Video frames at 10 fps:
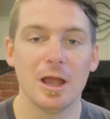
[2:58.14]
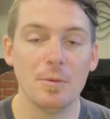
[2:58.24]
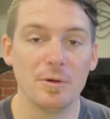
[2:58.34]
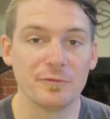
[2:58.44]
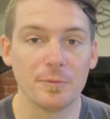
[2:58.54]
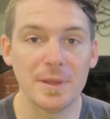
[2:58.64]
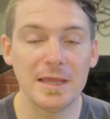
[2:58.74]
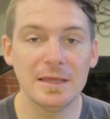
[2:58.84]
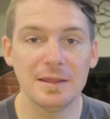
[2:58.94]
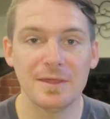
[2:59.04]
But for
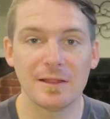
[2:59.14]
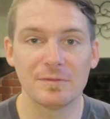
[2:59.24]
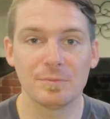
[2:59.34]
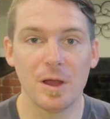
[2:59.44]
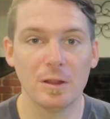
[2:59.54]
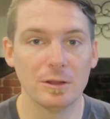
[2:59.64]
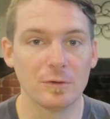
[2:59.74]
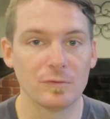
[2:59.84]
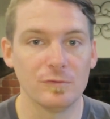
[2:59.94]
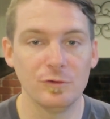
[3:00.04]
me, that's a
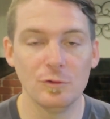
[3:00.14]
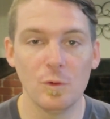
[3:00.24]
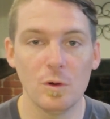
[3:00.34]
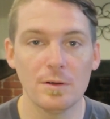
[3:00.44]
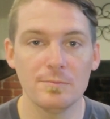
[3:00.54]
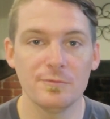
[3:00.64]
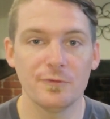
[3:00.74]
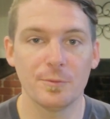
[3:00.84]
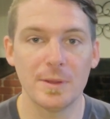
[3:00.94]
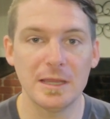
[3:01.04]
little too warm
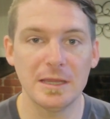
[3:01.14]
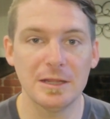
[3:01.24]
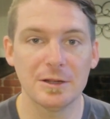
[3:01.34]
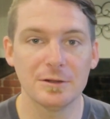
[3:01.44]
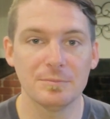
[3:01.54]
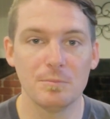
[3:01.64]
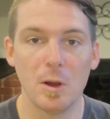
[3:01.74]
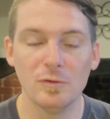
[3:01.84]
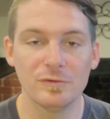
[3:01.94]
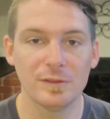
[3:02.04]
for me here
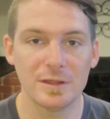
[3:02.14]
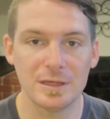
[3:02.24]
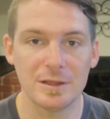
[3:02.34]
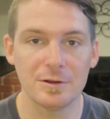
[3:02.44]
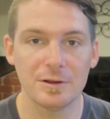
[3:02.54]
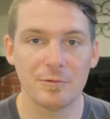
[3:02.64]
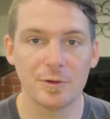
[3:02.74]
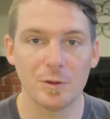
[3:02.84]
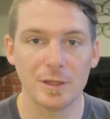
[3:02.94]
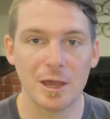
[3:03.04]
most of the year. It would
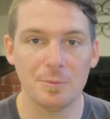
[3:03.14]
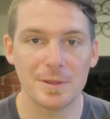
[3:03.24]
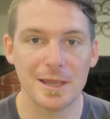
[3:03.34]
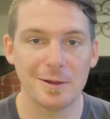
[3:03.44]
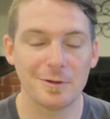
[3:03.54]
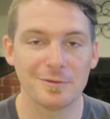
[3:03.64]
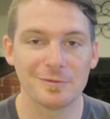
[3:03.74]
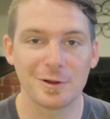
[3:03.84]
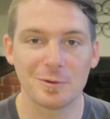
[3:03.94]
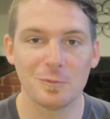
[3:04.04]
only help me out on
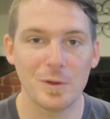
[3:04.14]
certain